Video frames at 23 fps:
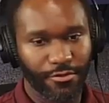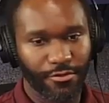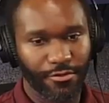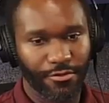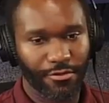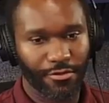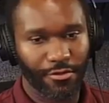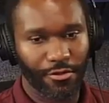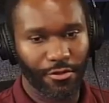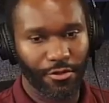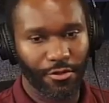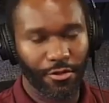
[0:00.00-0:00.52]

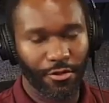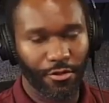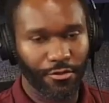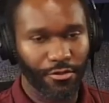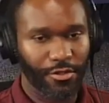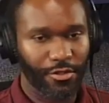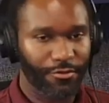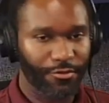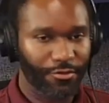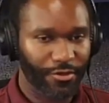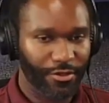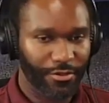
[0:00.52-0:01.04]

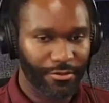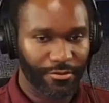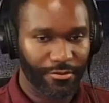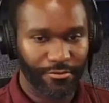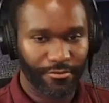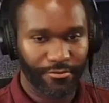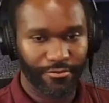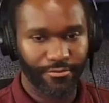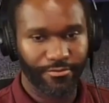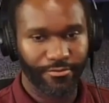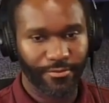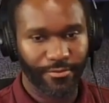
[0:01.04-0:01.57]
Different
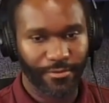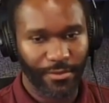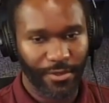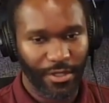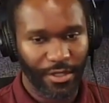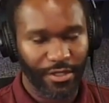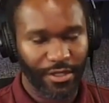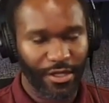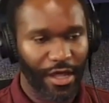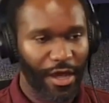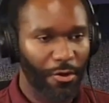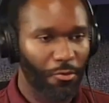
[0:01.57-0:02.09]

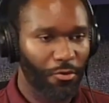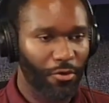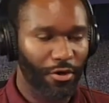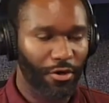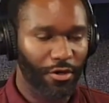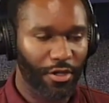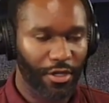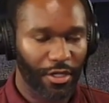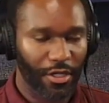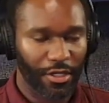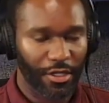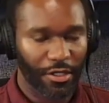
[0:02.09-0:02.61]

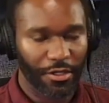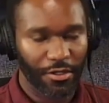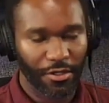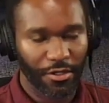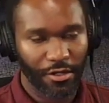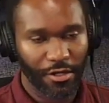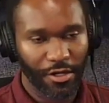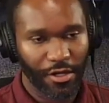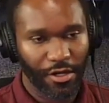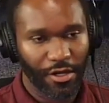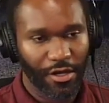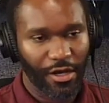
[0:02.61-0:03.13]

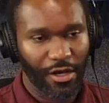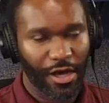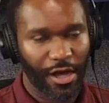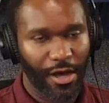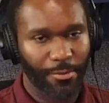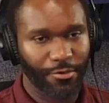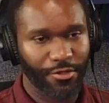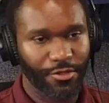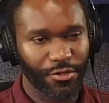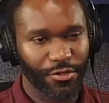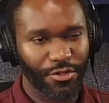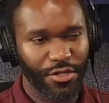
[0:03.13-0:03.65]
networking
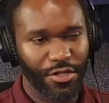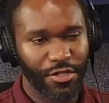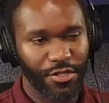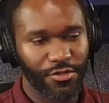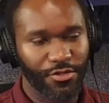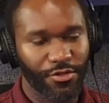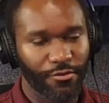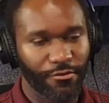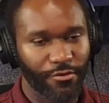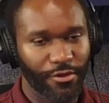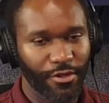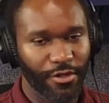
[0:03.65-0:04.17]
opportunities
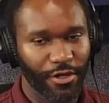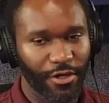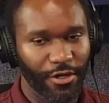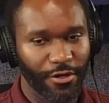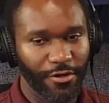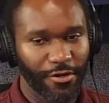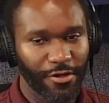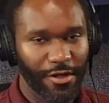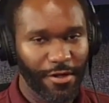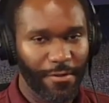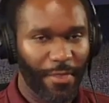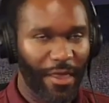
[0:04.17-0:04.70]
over there.
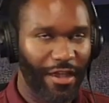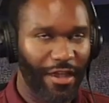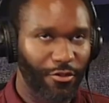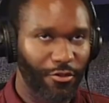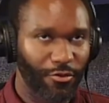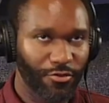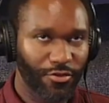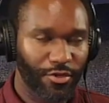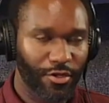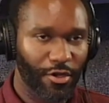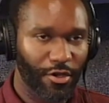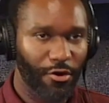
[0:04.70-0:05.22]
I used
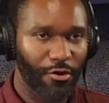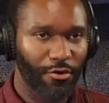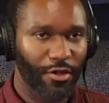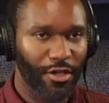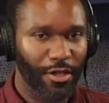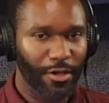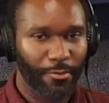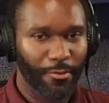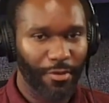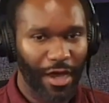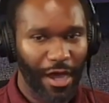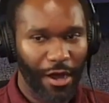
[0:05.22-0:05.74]
to go to
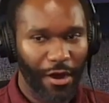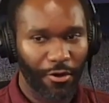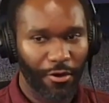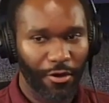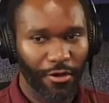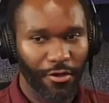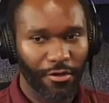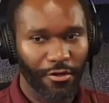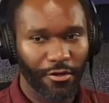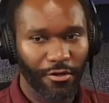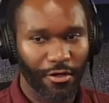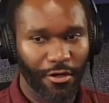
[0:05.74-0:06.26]
Empower.
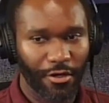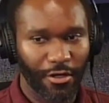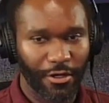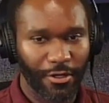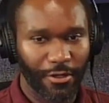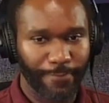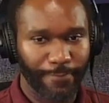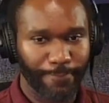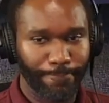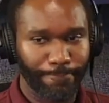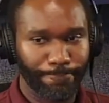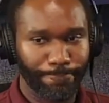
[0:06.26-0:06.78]

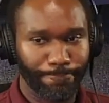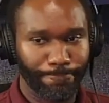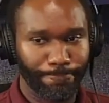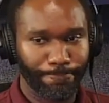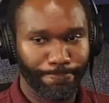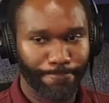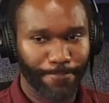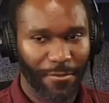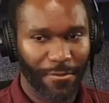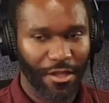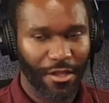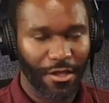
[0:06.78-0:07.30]

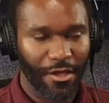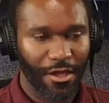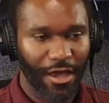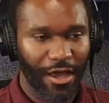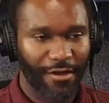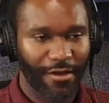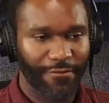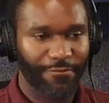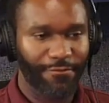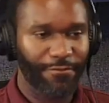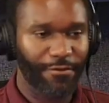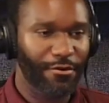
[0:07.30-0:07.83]
I
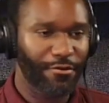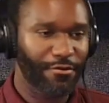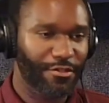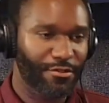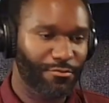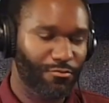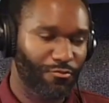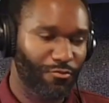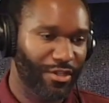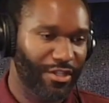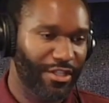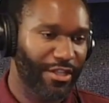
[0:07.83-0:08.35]
first
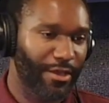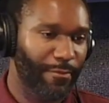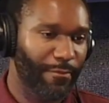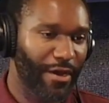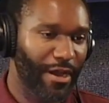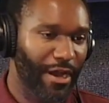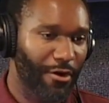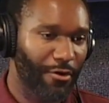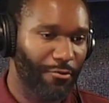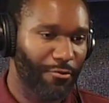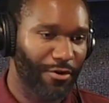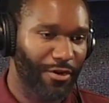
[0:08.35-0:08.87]
went to
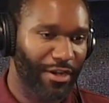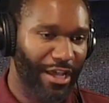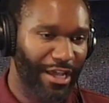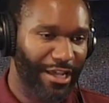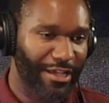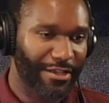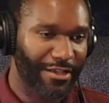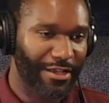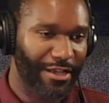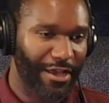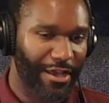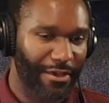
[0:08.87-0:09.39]
Empower when
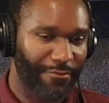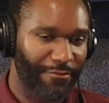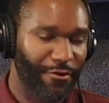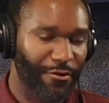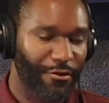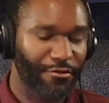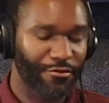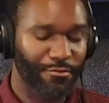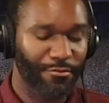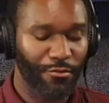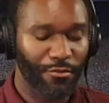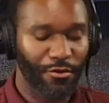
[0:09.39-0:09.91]
I
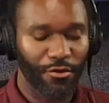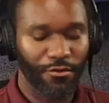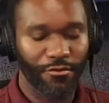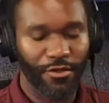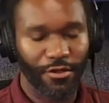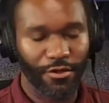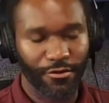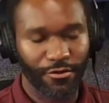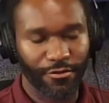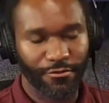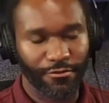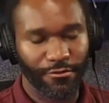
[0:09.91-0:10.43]
first moved here
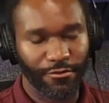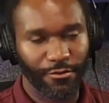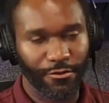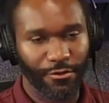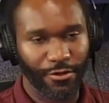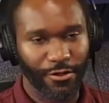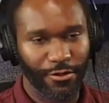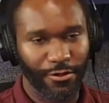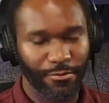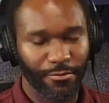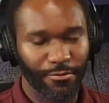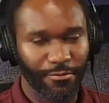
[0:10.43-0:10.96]
to
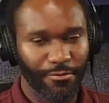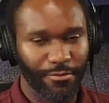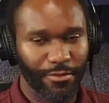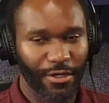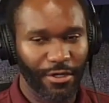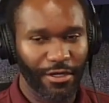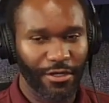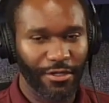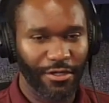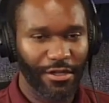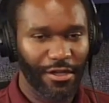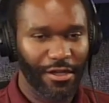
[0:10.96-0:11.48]
Florida,
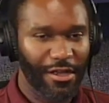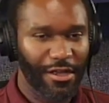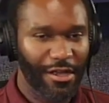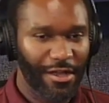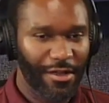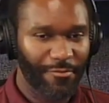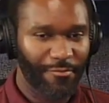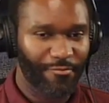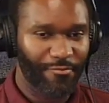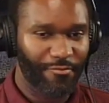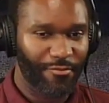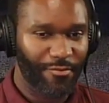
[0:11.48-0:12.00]
but
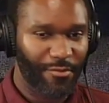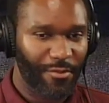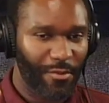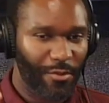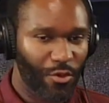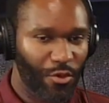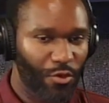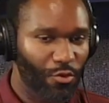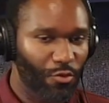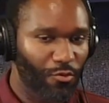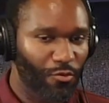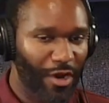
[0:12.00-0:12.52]

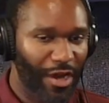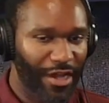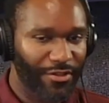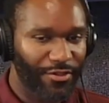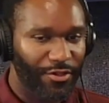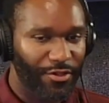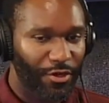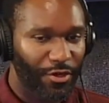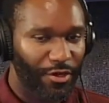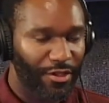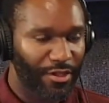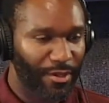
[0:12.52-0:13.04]
you're right
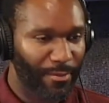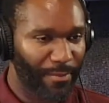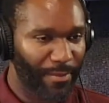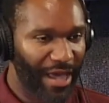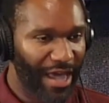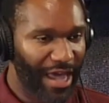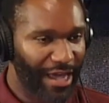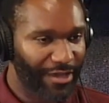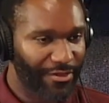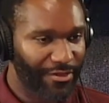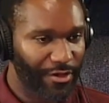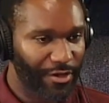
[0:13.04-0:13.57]
there in the
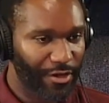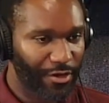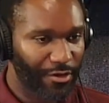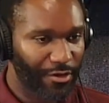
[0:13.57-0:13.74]
back, though.